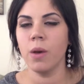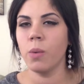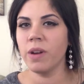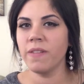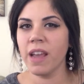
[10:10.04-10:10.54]

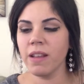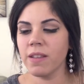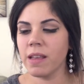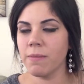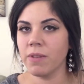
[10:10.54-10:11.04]
One final
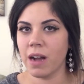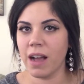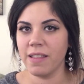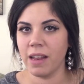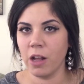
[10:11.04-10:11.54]
step for
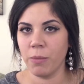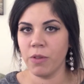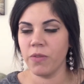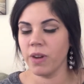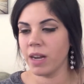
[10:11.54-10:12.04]
eyes that I
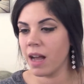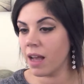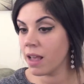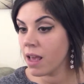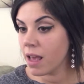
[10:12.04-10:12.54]
almost
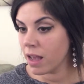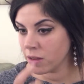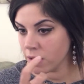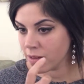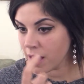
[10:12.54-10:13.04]
forgot. It
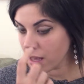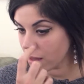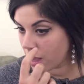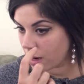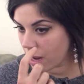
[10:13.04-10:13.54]
looks like
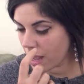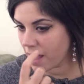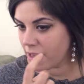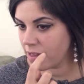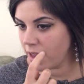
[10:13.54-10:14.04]
Lana
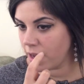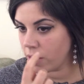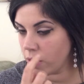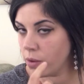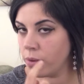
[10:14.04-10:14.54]
has a
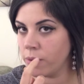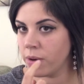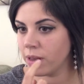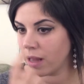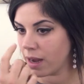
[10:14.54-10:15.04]

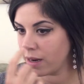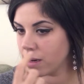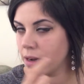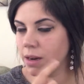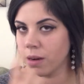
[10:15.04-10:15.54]
nude
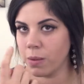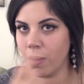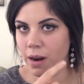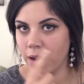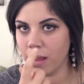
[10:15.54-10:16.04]
liner on her
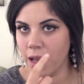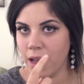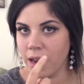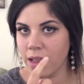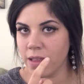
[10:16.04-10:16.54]

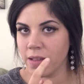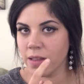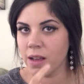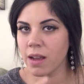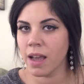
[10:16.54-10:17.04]
waterline in this
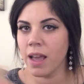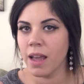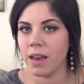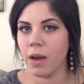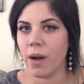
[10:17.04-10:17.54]
look.
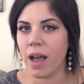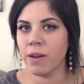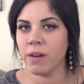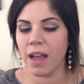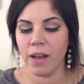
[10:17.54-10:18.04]
Now, I
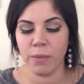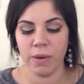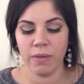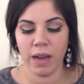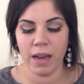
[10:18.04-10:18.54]
don't have
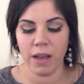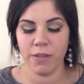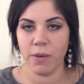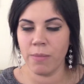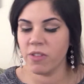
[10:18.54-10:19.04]
one right now,
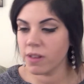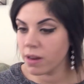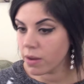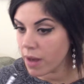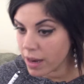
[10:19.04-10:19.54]
so I'm just
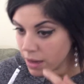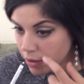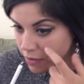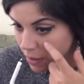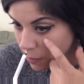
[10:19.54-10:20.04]
going to go ahead and use a